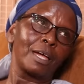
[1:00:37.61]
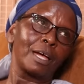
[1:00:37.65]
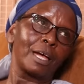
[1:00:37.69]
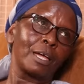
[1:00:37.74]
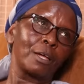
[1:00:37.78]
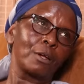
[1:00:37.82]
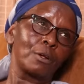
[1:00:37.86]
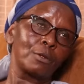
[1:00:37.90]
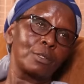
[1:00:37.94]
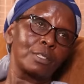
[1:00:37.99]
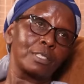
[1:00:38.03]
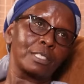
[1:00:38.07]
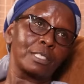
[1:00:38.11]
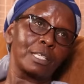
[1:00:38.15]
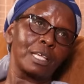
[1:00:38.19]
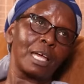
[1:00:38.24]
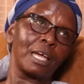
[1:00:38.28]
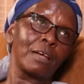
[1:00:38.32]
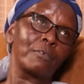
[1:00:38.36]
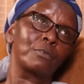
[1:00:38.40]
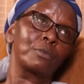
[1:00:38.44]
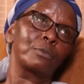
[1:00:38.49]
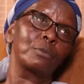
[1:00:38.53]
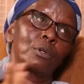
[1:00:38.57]
always say
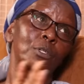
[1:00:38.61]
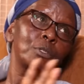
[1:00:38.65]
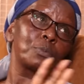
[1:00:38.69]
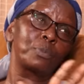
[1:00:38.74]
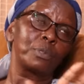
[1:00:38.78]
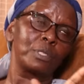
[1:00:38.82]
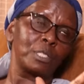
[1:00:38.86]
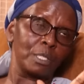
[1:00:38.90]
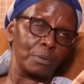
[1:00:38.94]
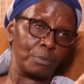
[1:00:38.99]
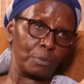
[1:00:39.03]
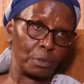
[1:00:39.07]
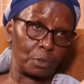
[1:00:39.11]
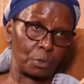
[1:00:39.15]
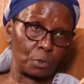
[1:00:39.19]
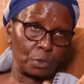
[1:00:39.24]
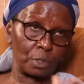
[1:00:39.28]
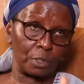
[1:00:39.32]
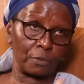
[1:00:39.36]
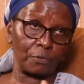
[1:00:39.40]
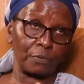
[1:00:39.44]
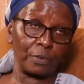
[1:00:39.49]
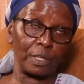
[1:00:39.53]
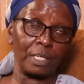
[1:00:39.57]
I have not been able to
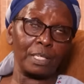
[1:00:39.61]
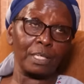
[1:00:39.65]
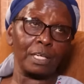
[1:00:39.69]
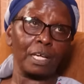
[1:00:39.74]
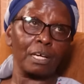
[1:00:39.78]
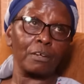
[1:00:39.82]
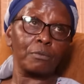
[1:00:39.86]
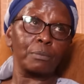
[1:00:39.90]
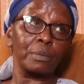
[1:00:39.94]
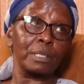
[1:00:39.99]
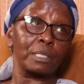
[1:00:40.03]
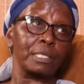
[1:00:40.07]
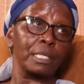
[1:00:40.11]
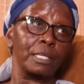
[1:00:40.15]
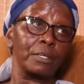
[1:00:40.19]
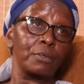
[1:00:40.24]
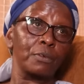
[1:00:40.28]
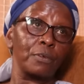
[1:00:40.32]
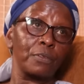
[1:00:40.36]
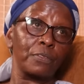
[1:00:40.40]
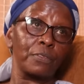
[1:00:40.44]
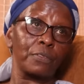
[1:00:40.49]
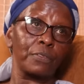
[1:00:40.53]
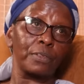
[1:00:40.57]
define love, but I
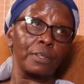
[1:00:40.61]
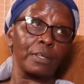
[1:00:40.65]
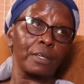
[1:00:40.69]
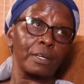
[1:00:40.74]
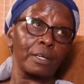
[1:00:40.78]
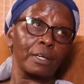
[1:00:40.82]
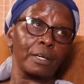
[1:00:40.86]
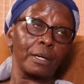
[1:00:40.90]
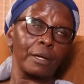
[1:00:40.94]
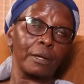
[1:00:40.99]
don't think